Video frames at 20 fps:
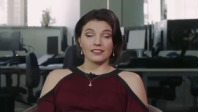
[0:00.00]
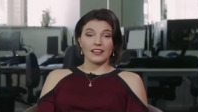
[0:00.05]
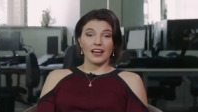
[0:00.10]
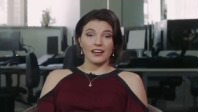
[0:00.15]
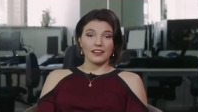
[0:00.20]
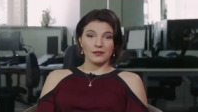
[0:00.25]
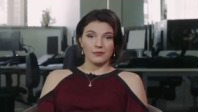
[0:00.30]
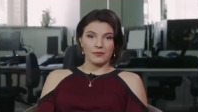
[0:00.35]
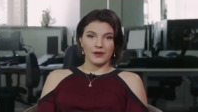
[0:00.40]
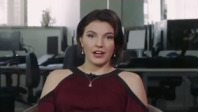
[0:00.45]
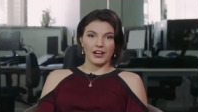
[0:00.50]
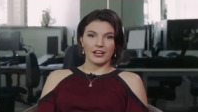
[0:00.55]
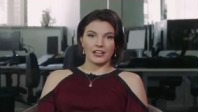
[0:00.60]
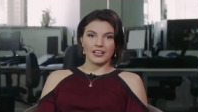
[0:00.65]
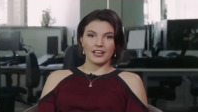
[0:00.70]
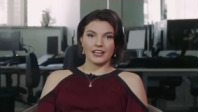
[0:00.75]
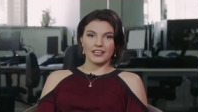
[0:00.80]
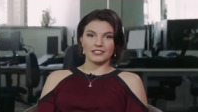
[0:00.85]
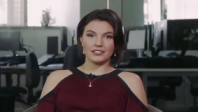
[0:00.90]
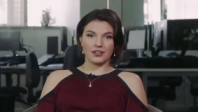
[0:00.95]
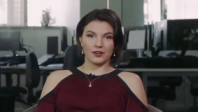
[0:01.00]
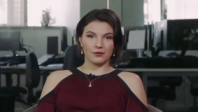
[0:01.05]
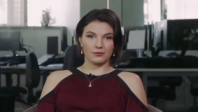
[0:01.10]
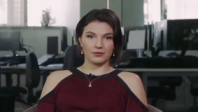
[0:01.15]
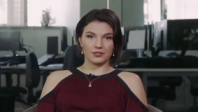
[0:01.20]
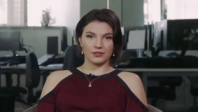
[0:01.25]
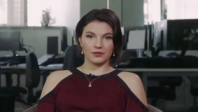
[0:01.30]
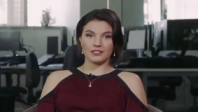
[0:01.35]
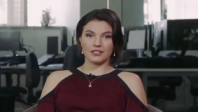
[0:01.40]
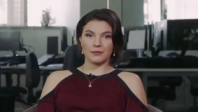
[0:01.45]
Latin America is
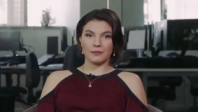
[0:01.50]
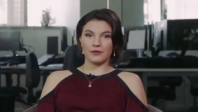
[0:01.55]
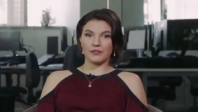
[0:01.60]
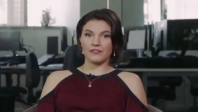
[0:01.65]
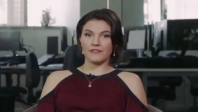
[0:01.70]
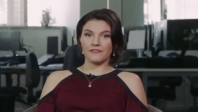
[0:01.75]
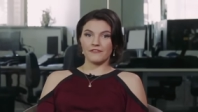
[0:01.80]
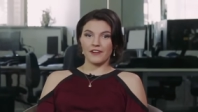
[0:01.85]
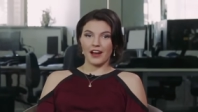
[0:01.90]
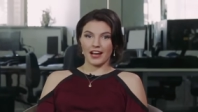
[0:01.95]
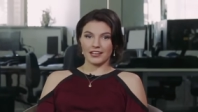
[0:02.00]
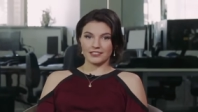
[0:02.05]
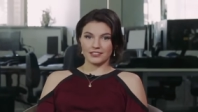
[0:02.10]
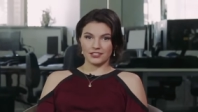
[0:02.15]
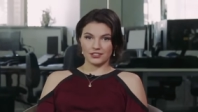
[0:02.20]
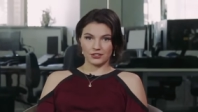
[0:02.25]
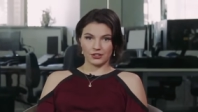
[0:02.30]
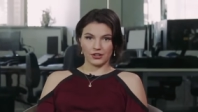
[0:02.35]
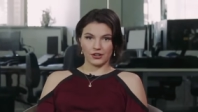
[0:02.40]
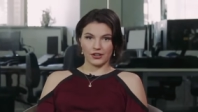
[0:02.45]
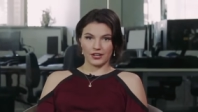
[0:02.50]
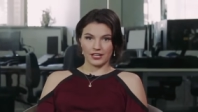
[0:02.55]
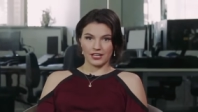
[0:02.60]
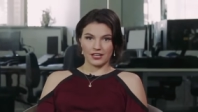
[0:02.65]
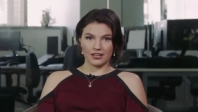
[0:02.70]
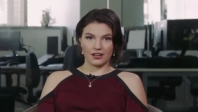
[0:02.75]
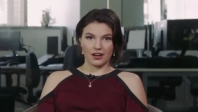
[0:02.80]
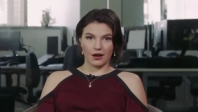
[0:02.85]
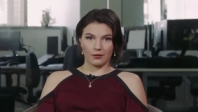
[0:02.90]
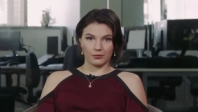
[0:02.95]
home to some of the fastest growing
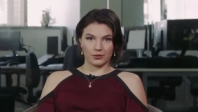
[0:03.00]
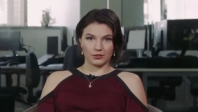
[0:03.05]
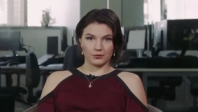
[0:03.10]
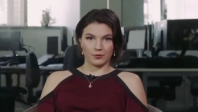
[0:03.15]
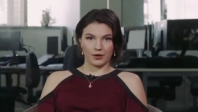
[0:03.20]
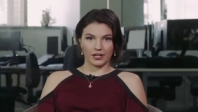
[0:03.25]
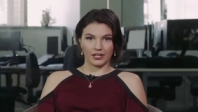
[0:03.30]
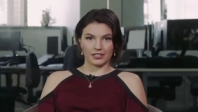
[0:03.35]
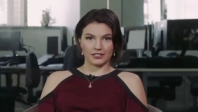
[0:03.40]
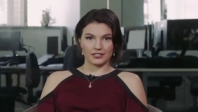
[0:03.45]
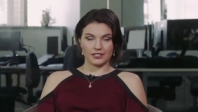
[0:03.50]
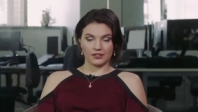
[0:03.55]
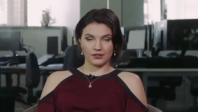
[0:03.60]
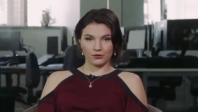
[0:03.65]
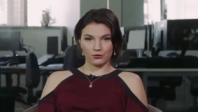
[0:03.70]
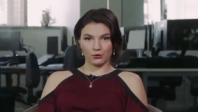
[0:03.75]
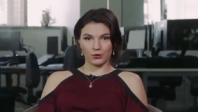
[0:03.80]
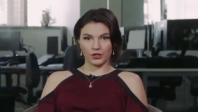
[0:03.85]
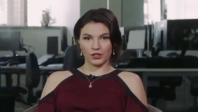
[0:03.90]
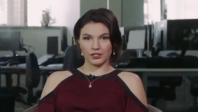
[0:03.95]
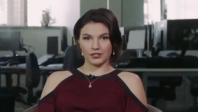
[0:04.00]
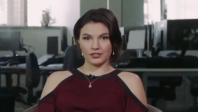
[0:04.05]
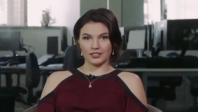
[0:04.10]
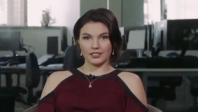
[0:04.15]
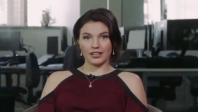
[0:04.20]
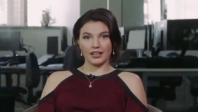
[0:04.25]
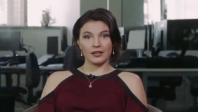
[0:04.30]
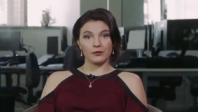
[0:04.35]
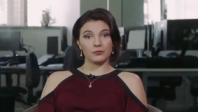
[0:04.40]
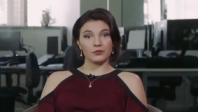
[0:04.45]
e-commerce markets in the world,
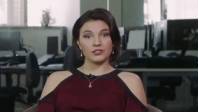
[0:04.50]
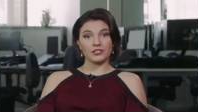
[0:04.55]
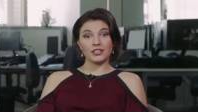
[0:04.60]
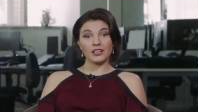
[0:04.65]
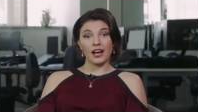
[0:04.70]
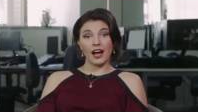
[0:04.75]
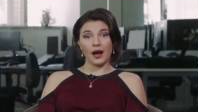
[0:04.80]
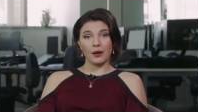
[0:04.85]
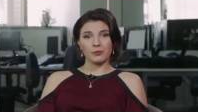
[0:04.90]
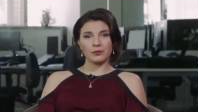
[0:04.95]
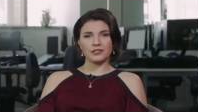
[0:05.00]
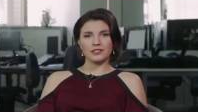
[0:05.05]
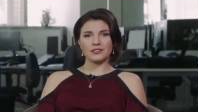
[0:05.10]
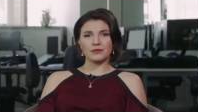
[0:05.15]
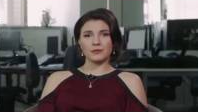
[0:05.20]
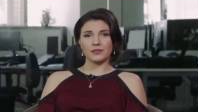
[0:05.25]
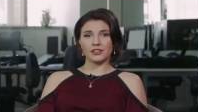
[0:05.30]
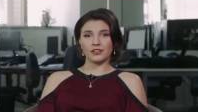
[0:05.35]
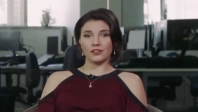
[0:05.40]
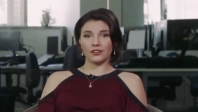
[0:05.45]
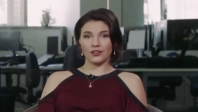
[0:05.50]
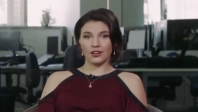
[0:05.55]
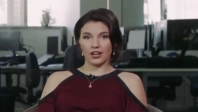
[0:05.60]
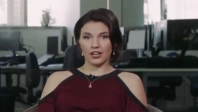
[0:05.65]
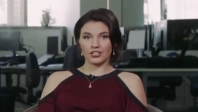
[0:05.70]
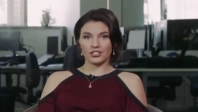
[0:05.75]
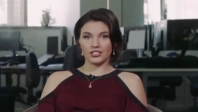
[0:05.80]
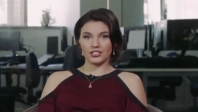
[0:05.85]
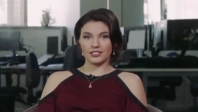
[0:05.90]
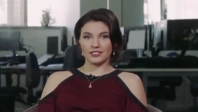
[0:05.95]
and Brazil happens to be the
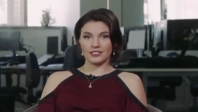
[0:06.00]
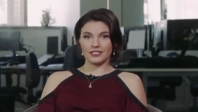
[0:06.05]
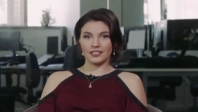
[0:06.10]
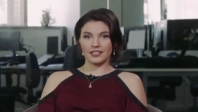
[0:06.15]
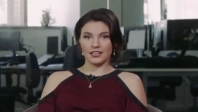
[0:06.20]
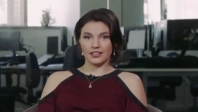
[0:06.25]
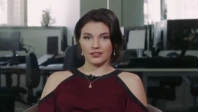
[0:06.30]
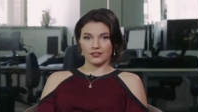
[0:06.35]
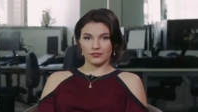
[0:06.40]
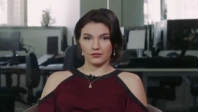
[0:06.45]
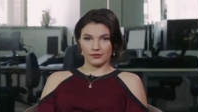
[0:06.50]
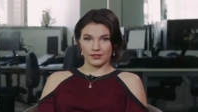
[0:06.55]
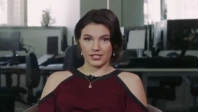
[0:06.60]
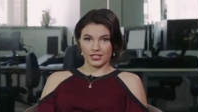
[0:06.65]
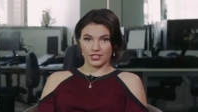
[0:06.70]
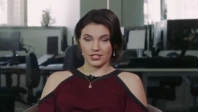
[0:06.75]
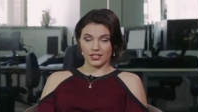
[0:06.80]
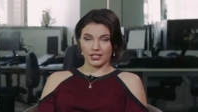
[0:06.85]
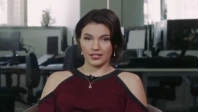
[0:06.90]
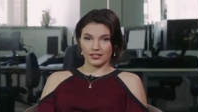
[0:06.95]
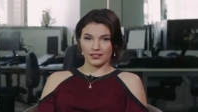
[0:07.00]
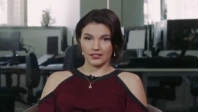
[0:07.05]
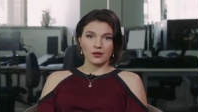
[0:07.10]
largest in the region.